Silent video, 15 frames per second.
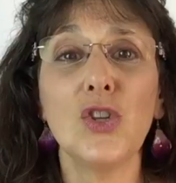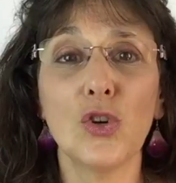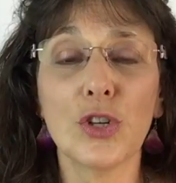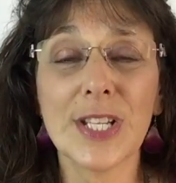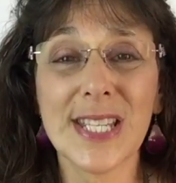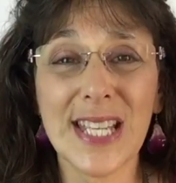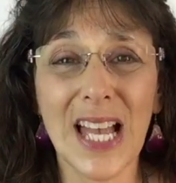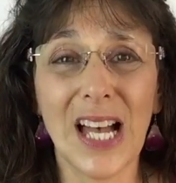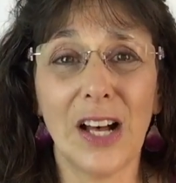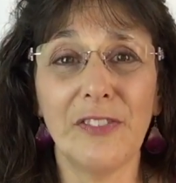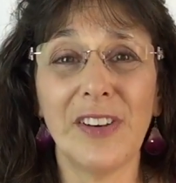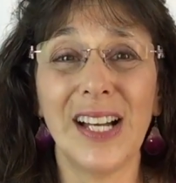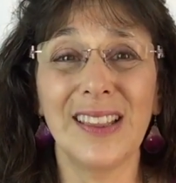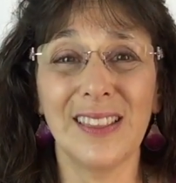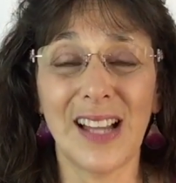
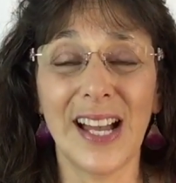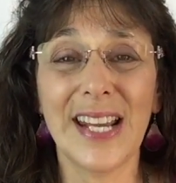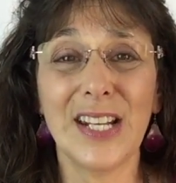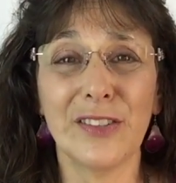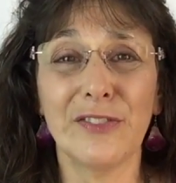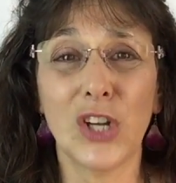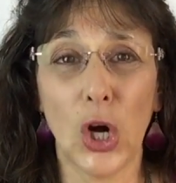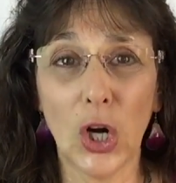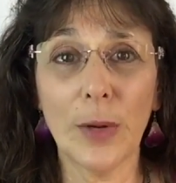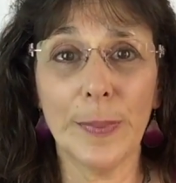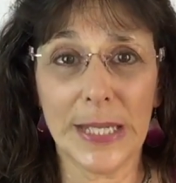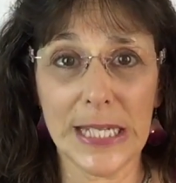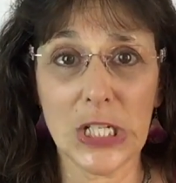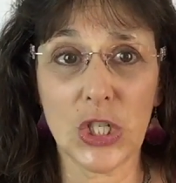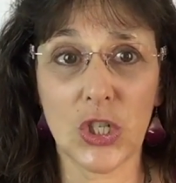yourself a line of
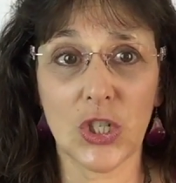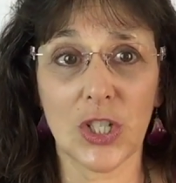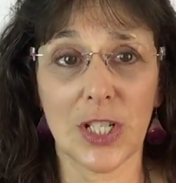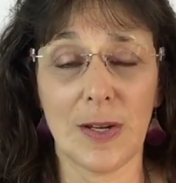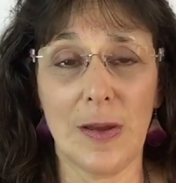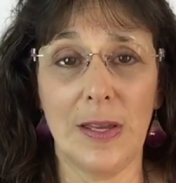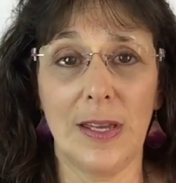garbage?